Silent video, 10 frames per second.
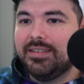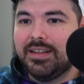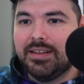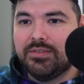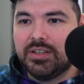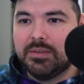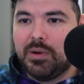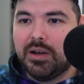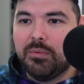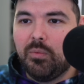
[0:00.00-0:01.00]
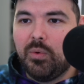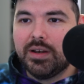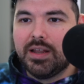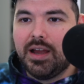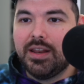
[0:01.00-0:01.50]
And it gives you at the bottom
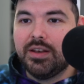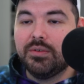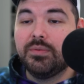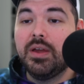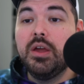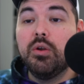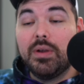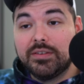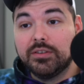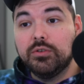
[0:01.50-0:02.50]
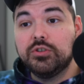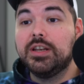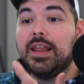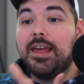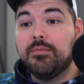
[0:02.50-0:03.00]
what kind of resolution
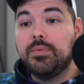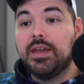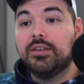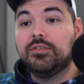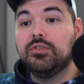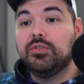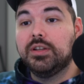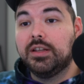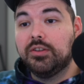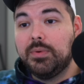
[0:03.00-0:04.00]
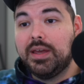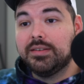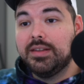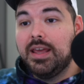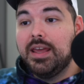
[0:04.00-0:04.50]
and FPS you can expect